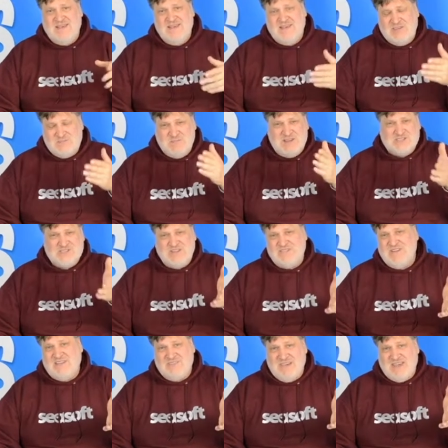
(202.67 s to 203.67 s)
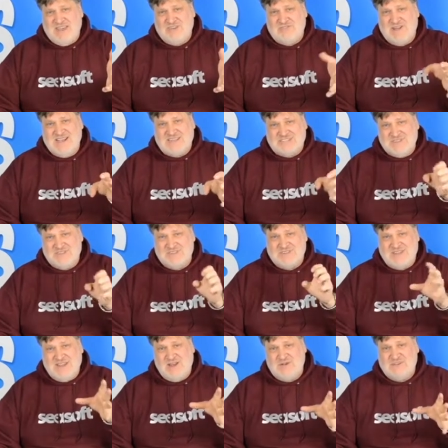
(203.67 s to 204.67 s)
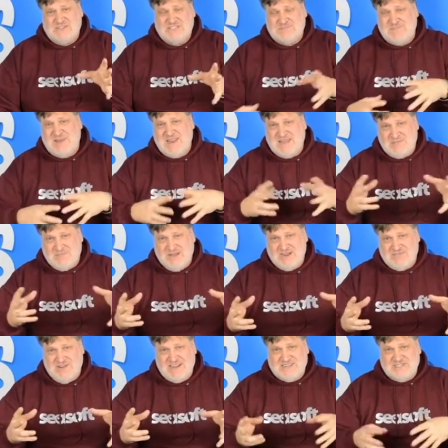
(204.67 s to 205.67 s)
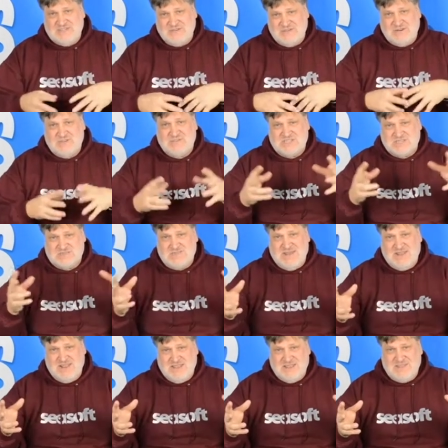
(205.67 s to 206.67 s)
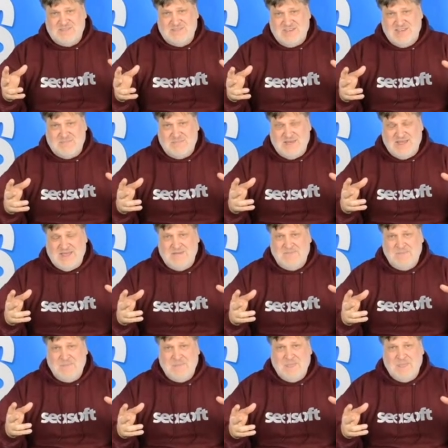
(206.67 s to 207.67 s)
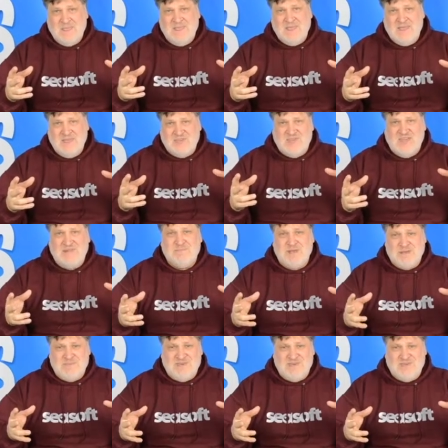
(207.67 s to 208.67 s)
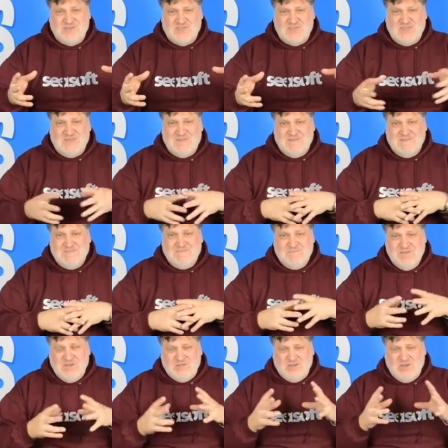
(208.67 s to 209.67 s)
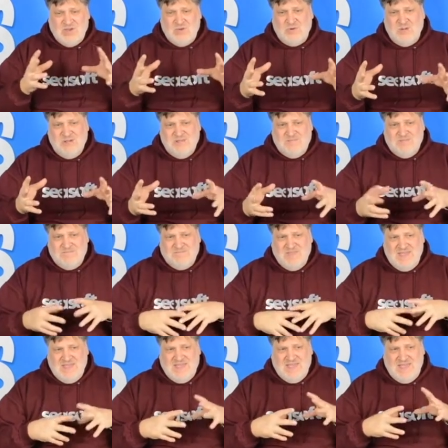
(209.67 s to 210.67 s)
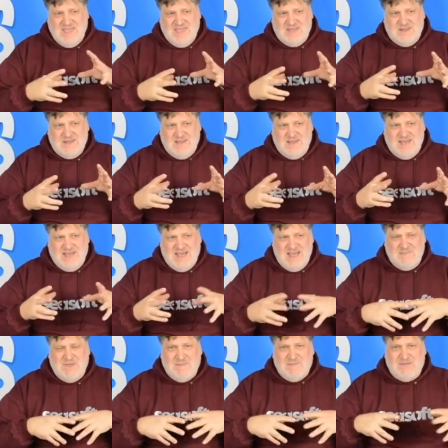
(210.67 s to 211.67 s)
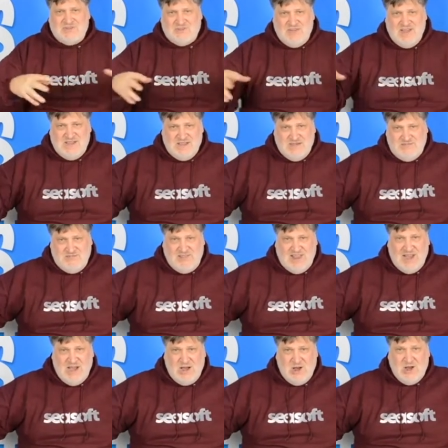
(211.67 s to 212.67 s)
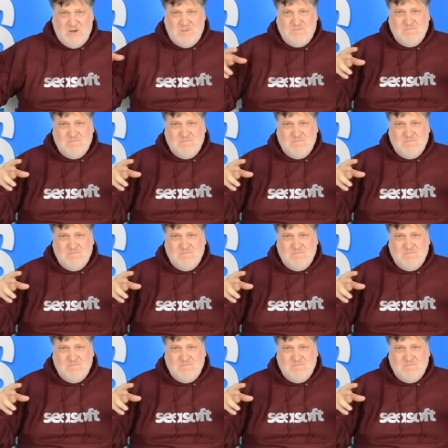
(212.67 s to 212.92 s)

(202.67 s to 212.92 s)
especially if I've got a dry suit. So the air is expanding in my dry suit, the air is expanding inside my BC. So, and I may be trying to flare